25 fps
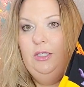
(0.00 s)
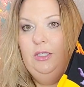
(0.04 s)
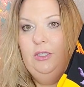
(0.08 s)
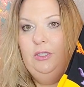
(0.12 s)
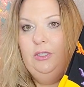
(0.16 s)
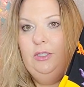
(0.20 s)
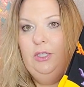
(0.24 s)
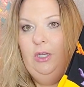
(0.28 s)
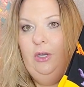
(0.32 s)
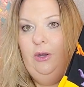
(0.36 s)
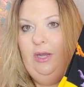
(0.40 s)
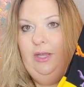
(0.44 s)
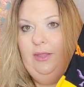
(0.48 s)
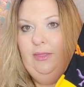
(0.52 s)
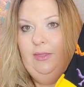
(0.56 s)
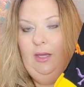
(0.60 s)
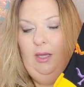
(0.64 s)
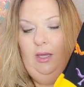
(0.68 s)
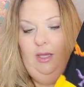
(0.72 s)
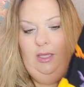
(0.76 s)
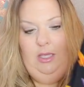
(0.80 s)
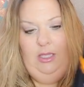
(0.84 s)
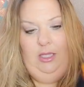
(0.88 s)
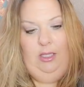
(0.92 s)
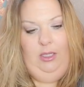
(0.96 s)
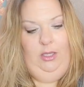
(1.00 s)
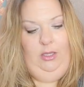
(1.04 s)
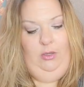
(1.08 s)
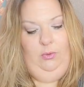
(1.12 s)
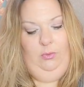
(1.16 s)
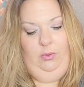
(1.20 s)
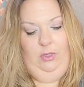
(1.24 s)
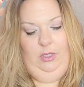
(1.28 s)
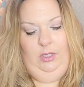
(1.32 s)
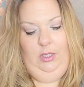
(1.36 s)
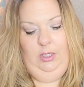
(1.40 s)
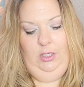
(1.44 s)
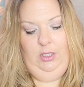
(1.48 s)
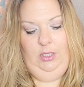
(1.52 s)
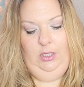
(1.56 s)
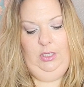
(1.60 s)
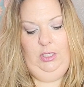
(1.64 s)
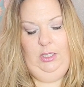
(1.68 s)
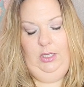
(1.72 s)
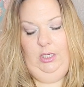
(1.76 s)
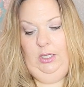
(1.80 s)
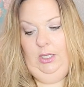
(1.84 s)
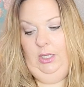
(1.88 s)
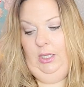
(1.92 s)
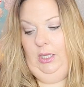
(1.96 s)
So I thought he would
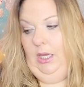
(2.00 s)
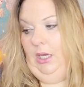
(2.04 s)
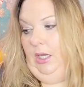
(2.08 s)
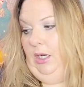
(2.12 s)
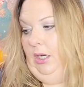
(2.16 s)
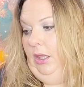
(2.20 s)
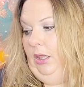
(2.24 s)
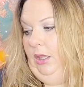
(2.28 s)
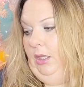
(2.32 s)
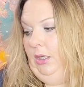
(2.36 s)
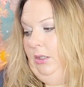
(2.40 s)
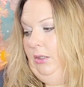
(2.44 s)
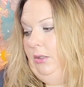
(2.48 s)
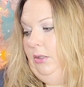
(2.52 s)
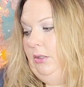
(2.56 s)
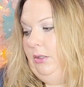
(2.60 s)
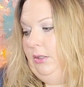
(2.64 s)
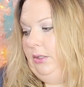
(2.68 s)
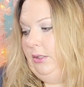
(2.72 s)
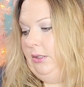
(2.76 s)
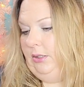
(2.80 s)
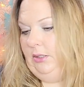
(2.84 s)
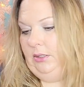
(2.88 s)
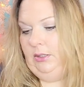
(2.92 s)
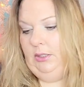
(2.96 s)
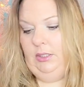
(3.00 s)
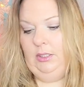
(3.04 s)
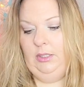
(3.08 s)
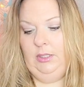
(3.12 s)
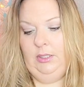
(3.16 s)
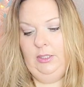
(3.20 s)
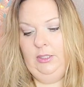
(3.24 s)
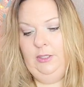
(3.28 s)
get a kick out of those.